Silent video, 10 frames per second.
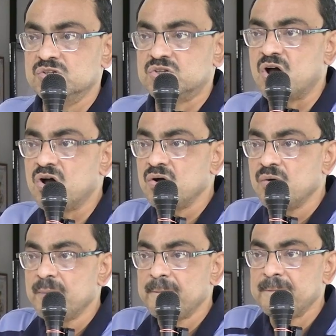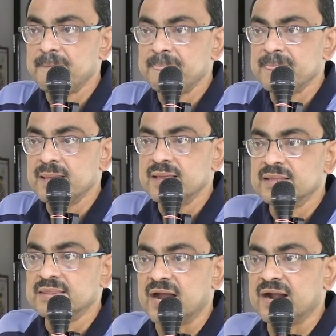So
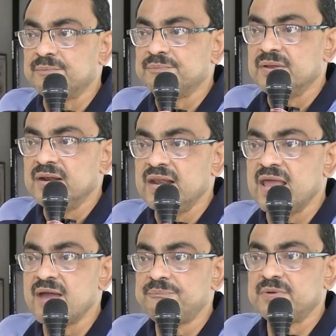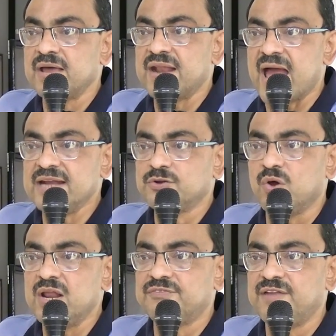the right
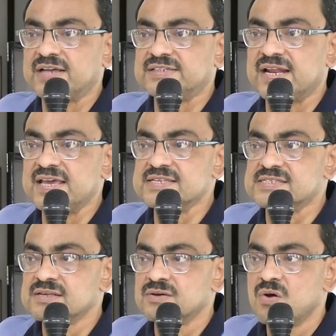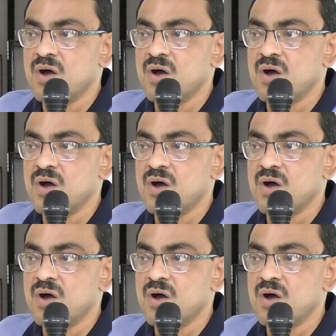colic flexure is